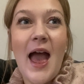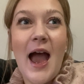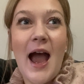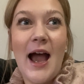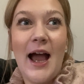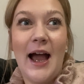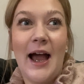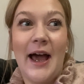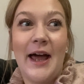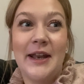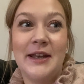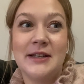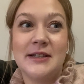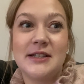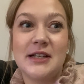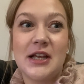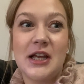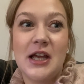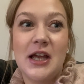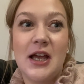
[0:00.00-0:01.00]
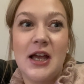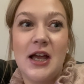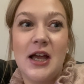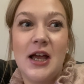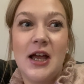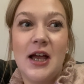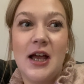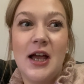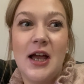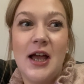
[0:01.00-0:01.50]
And
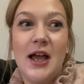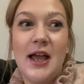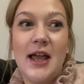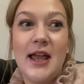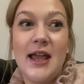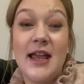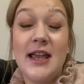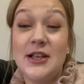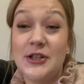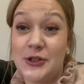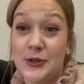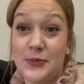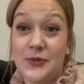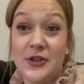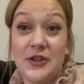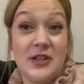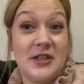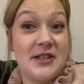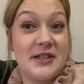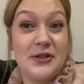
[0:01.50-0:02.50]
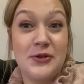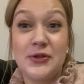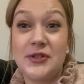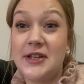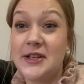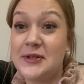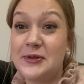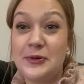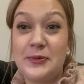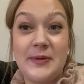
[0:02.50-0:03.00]
it's something that still
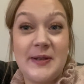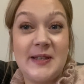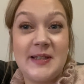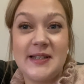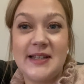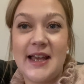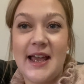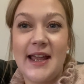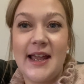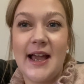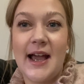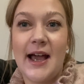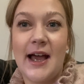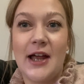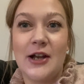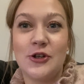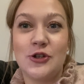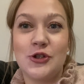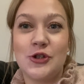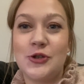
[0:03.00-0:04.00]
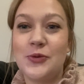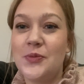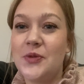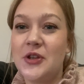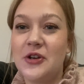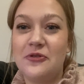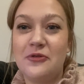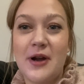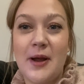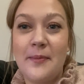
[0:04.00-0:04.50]
sticks with me today, and
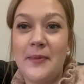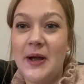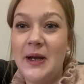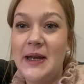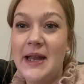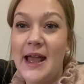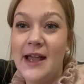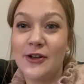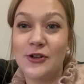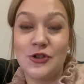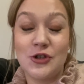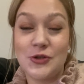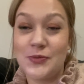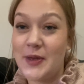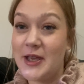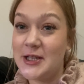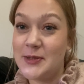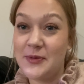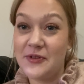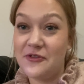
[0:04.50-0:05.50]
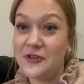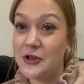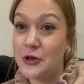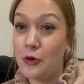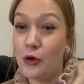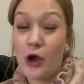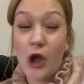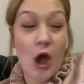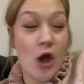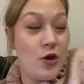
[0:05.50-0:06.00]
something around my neck just makes me
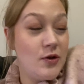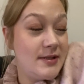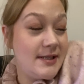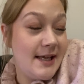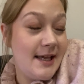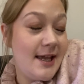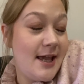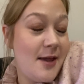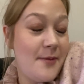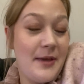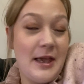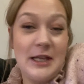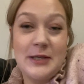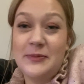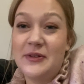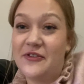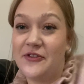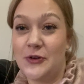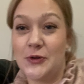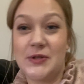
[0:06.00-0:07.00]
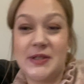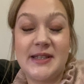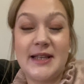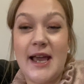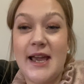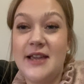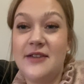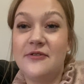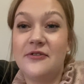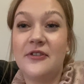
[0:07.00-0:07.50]
feel cozy, it makes me feel
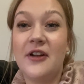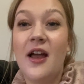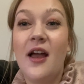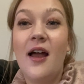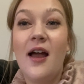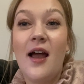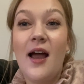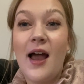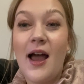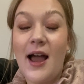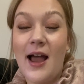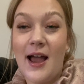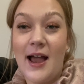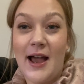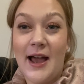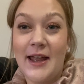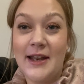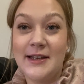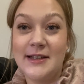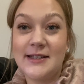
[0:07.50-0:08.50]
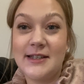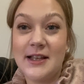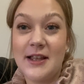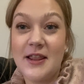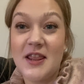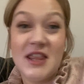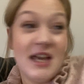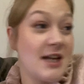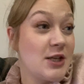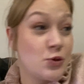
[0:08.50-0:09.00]
safe, and
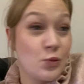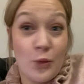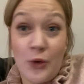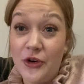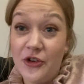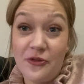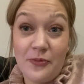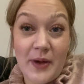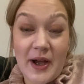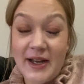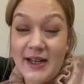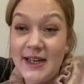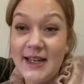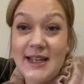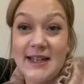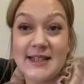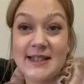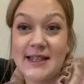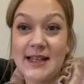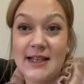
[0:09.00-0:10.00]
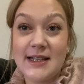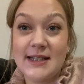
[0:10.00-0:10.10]
that's one of my needs.